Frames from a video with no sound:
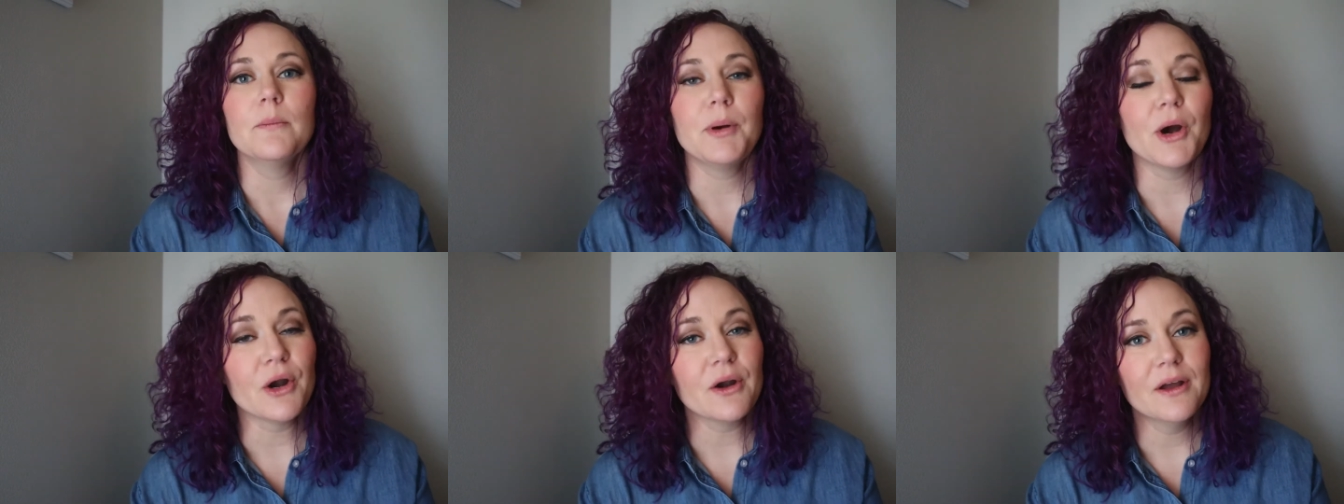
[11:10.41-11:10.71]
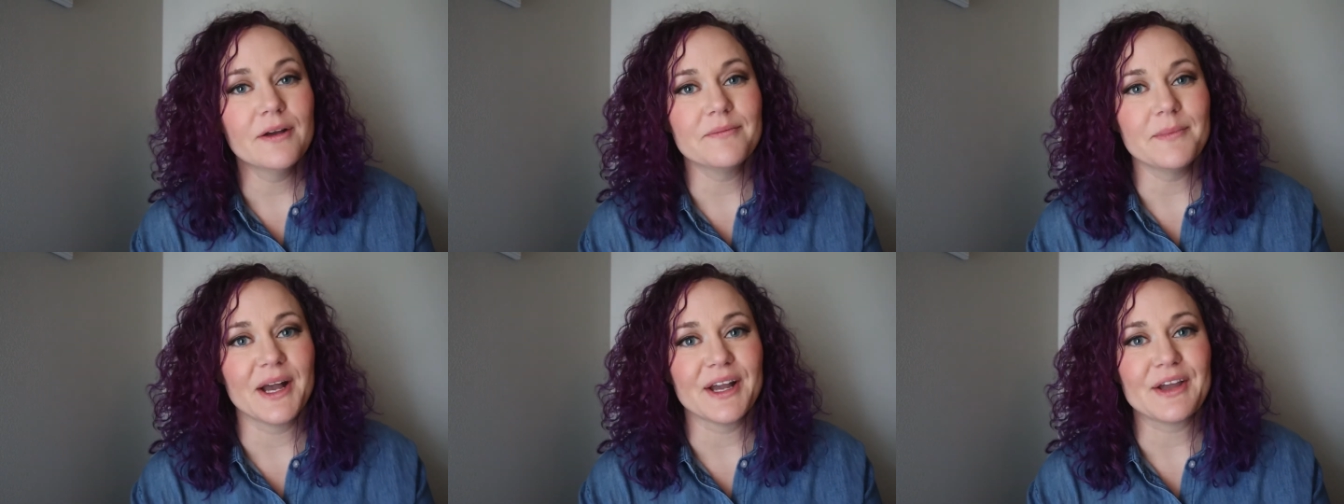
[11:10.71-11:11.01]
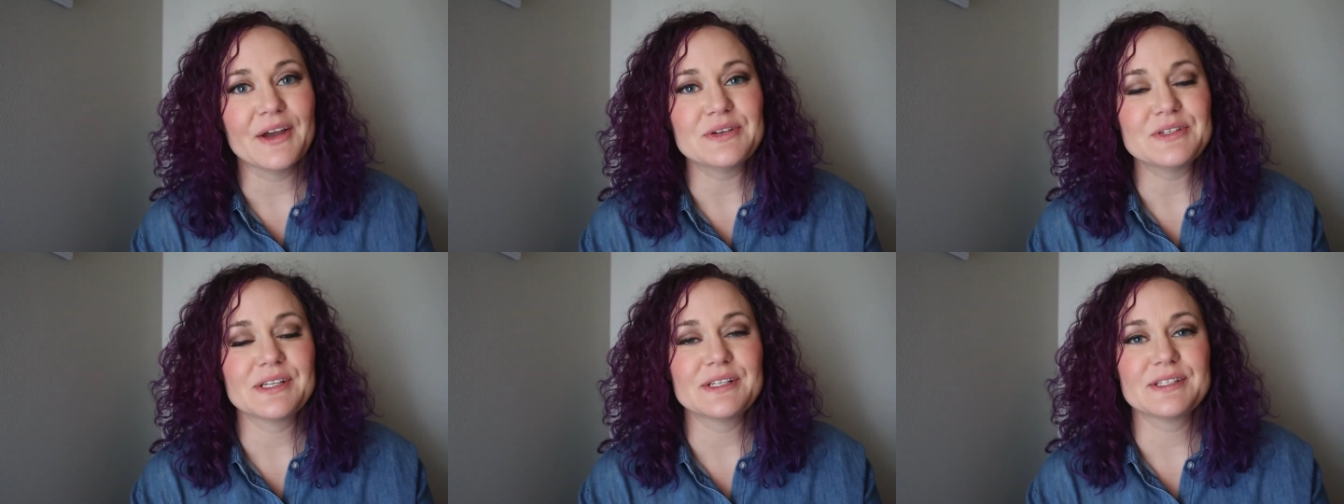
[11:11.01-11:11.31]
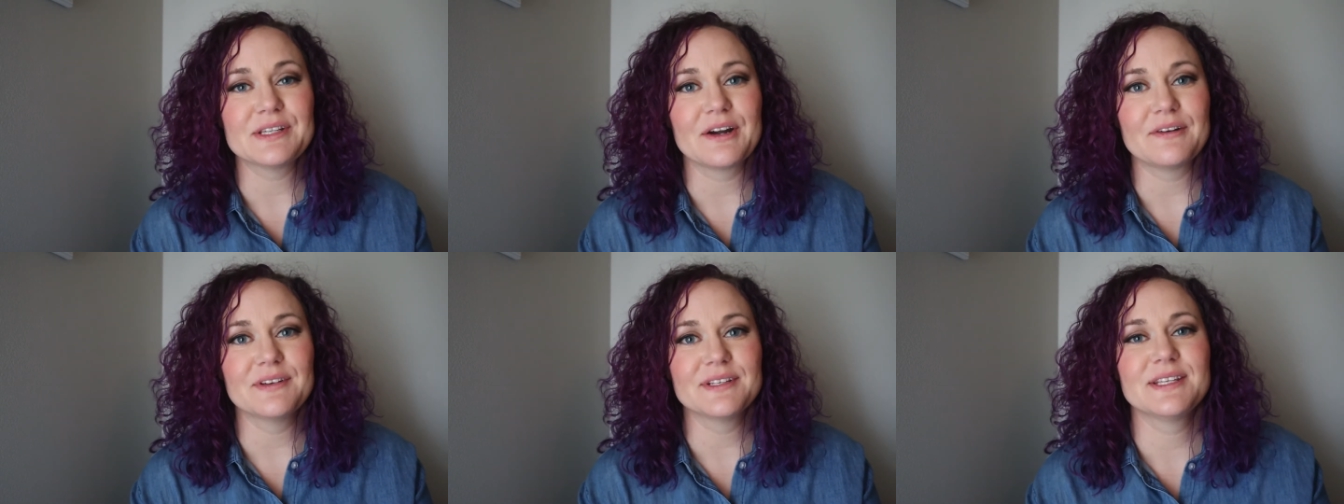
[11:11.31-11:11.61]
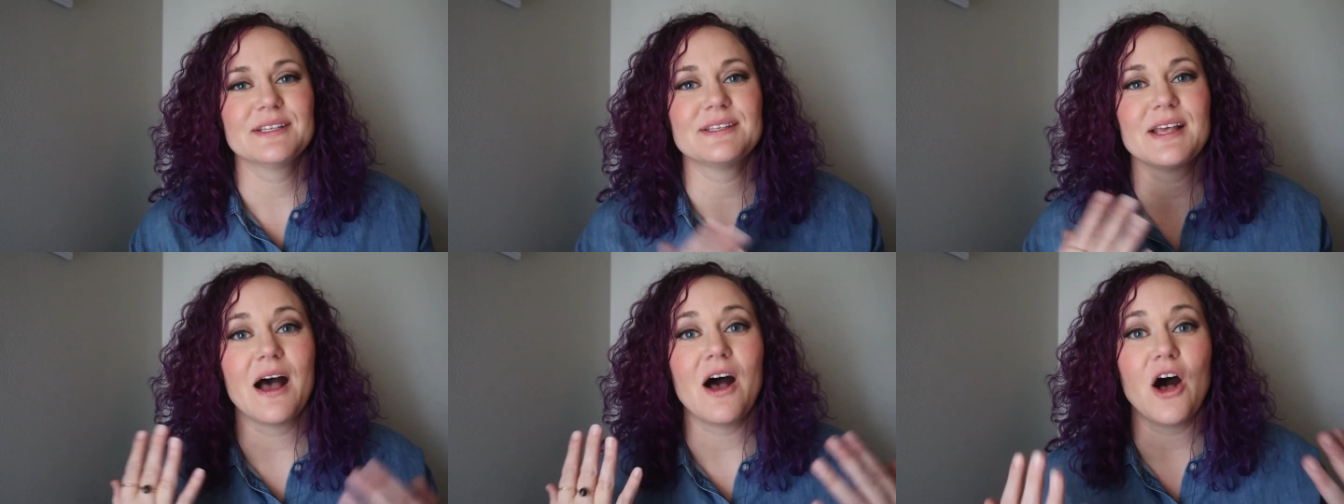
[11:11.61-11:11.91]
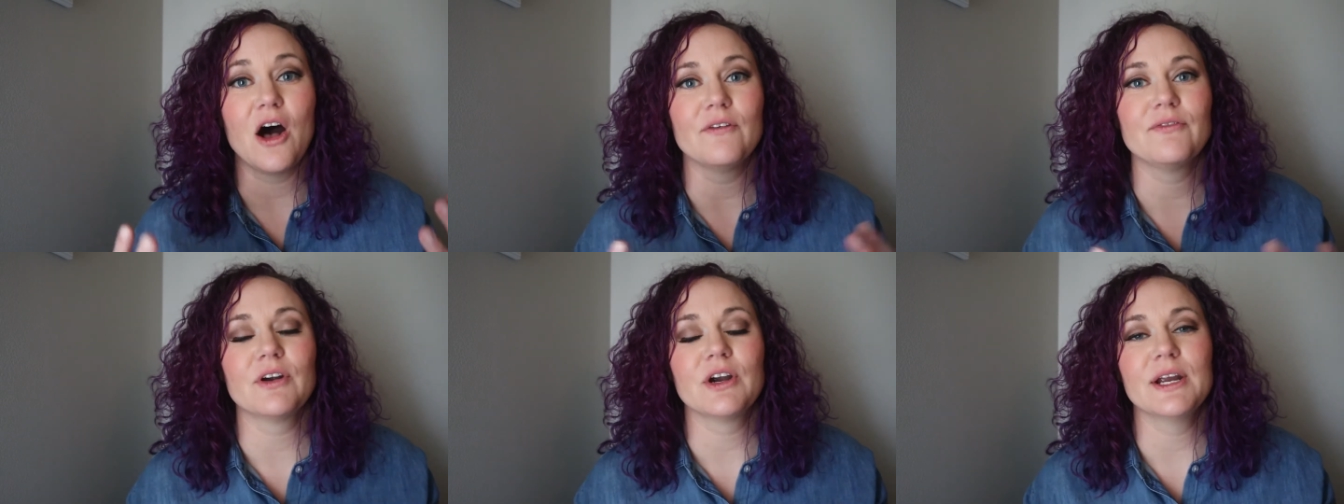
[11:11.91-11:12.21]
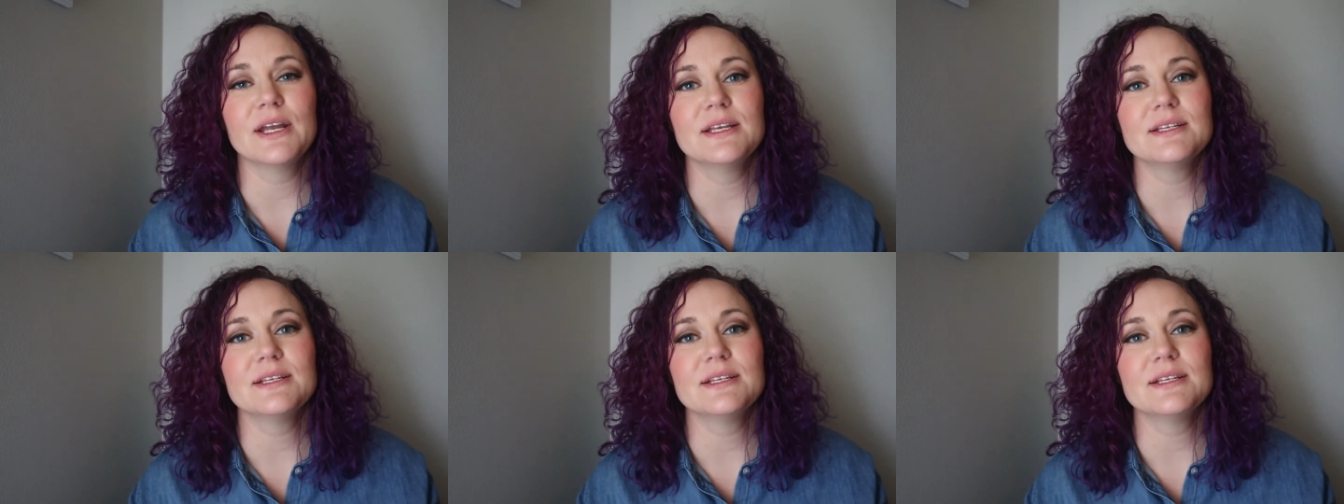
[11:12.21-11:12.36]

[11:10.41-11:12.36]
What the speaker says: Part of my coaching services I offer